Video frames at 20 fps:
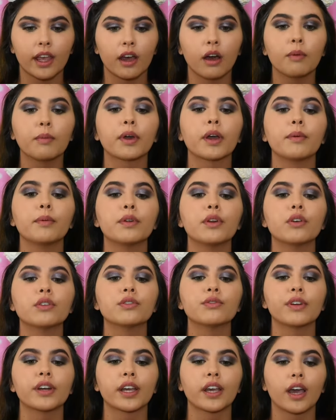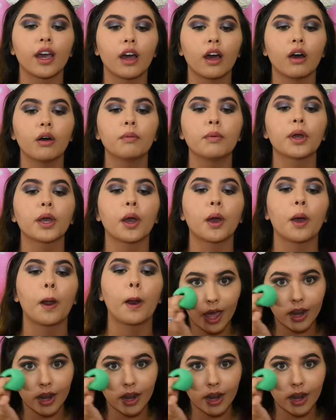oh my god, my nose is running, oh my god,